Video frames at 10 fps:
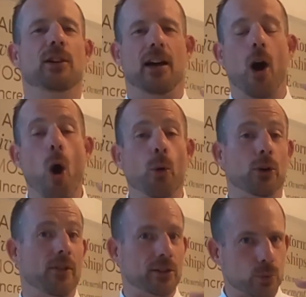
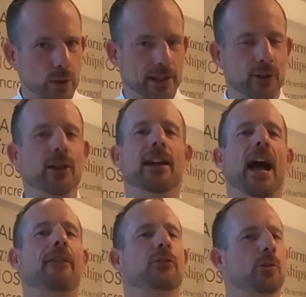owner that's really looking
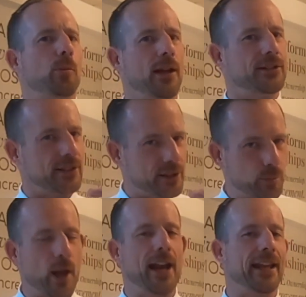after the place and is
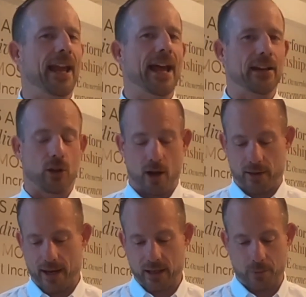planning ahead. A lot of
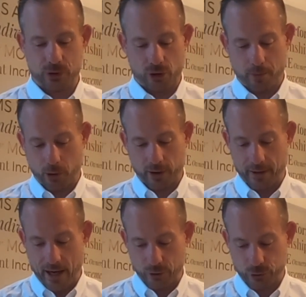that comes on the market
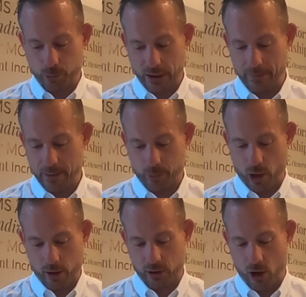now. So premium
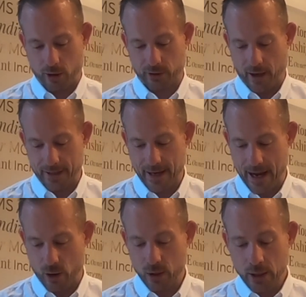product online
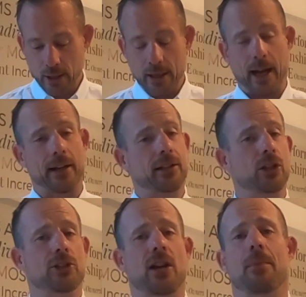now.
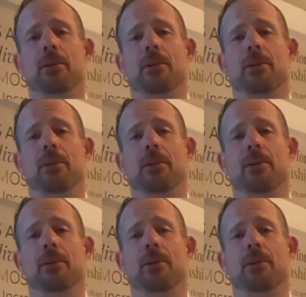Good time